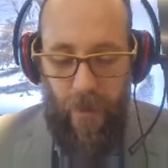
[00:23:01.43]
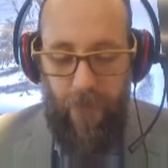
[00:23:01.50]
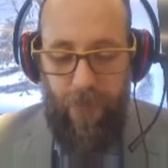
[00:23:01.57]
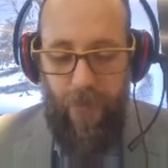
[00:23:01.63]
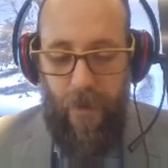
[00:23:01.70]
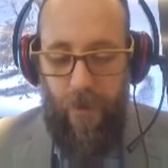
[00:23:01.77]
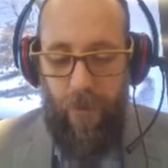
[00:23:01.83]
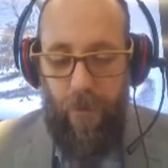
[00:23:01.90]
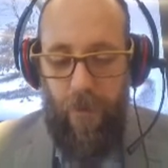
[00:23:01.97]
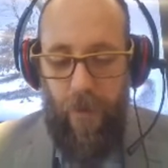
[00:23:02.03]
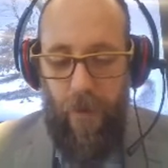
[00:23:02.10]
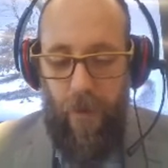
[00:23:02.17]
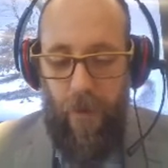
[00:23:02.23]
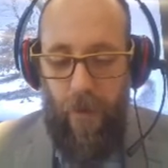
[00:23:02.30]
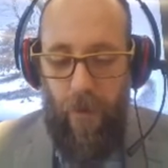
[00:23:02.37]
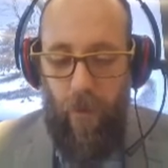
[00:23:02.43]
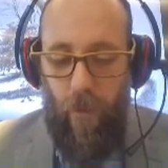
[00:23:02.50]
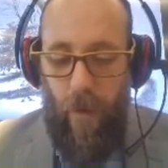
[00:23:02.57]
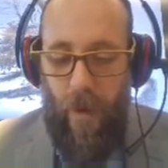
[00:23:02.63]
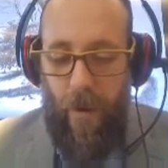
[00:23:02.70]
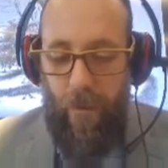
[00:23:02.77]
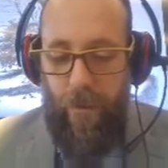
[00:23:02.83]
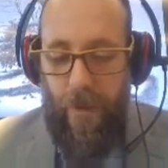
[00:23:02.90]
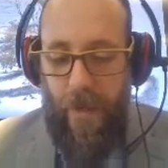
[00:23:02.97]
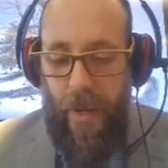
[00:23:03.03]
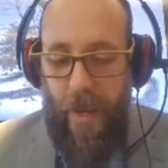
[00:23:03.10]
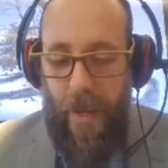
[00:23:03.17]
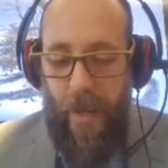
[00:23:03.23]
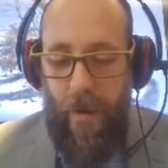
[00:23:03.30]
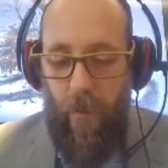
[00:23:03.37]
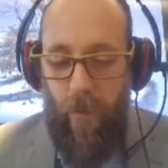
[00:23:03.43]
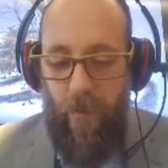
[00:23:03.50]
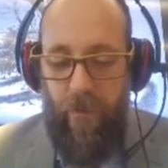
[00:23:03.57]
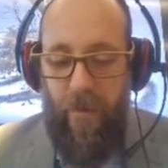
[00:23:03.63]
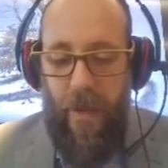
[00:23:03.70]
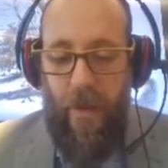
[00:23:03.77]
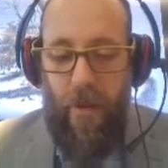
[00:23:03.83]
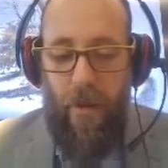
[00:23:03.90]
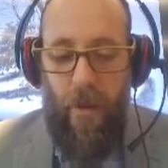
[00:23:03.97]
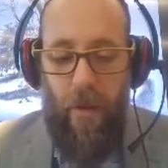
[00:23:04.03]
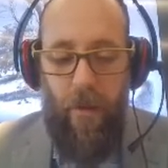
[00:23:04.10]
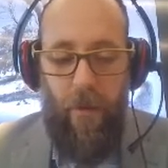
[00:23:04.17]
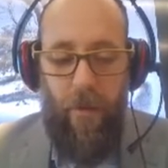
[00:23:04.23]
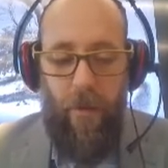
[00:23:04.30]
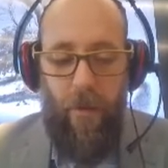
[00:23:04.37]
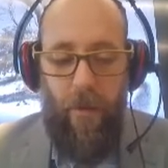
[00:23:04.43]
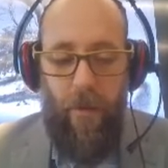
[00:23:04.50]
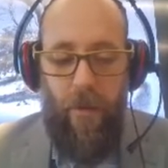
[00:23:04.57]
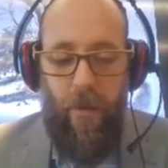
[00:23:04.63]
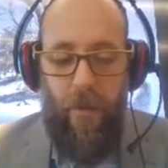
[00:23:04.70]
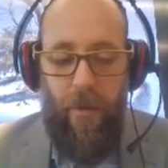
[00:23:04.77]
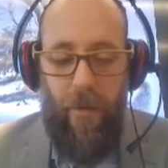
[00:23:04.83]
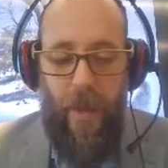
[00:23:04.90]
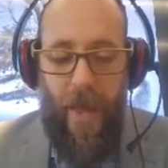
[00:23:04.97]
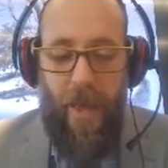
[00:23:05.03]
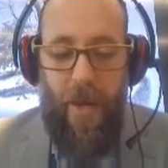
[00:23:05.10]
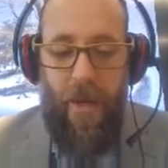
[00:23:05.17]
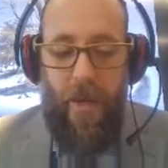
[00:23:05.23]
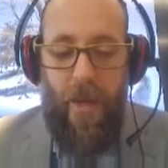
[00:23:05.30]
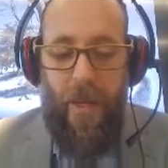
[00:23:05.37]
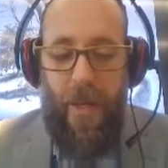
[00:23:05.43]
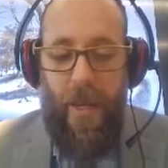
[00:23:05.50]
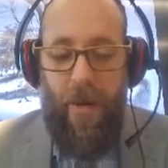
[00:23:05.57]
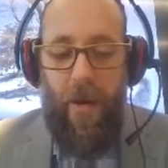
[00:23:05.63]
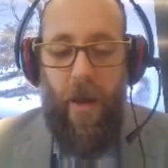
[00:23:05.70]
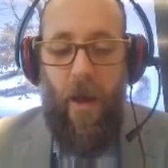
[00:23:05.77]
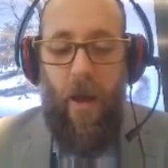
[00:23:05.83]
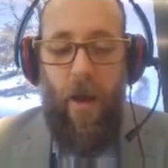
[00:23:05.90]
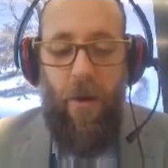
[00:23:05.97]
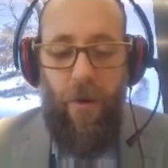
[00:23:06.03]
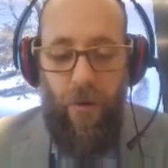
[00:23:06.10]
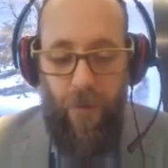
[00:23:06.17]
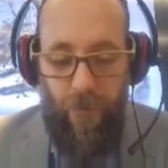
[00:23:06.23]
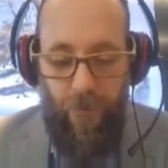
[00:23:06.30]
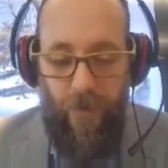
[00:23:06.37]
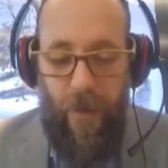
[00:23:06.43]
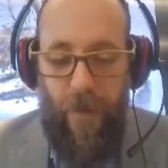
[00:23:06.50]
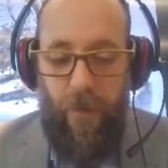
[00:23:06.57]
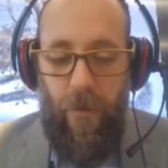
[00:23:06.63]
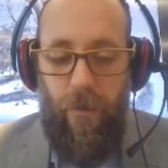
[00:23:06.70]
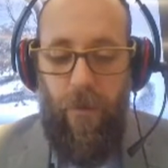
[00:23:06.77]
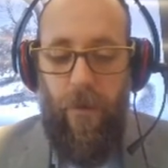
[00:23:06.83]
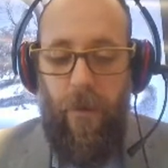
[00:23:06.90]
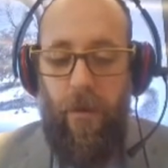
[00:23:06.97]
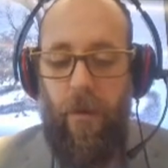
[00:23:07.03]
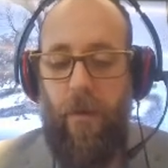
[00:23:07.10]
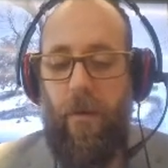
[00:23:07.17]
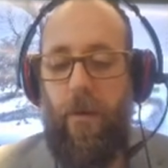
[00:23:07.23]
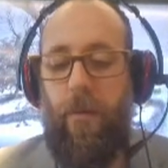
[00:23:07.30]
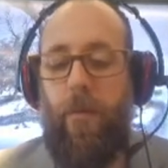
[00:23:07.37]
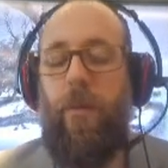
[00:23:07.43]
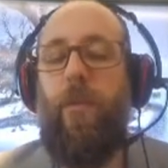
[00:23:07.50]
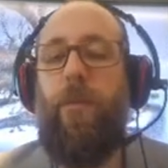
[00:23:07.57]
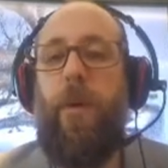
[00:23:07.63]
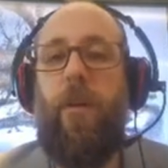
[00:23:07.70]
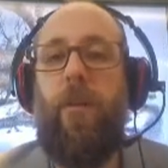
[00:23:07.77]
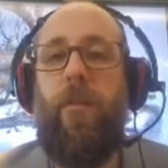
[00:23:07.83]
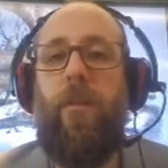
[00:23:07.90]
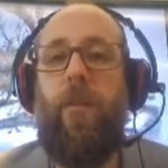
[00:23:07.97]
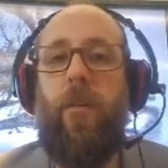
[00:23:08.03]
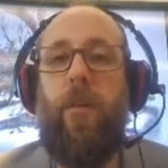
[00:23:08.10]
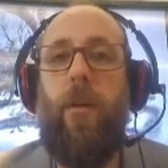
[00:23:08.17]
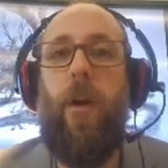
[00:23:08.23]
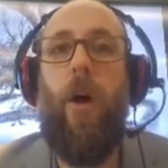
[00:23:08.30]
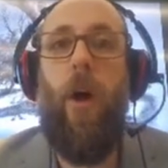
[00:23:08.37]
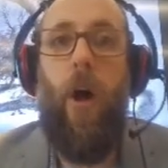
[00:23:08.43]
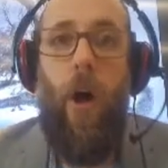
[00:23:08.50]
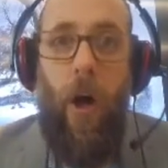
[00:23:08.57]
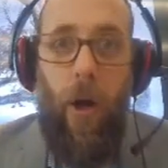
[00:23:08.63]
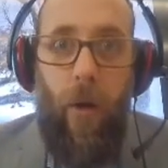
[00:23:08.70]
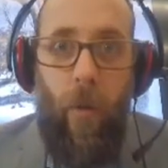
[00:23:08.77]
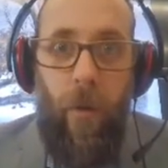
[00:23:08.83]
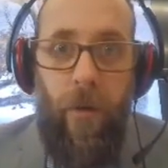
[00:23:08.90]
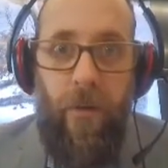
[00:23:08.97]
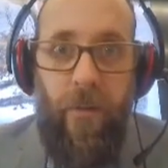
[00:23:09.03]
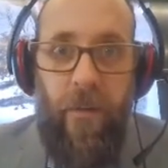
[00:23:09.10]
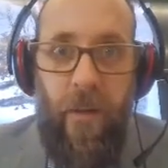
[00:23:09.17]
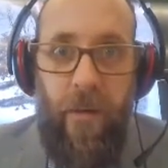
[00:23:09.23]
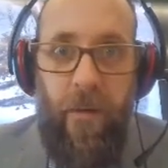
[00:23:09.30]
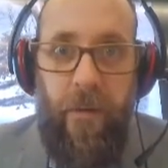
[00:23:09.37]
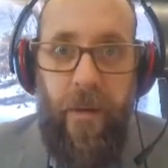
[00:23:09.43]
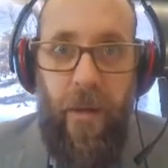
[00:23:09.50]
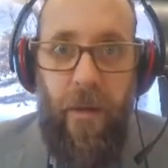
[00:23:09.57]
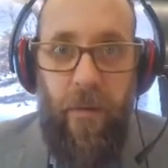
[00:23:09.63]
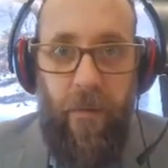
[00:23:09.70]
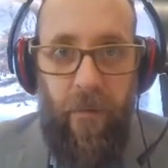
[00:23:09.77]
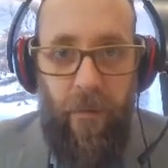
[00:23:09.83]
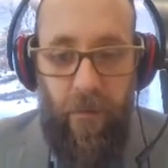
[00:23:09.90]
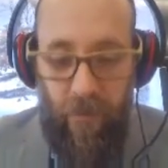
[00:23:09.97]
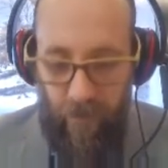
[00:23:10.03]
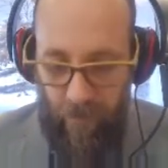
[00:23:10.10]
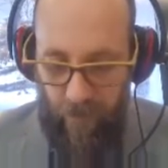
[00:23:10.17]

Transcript: found, while the day was yet young, that he had undervalued. Push pause. Awkward sentence.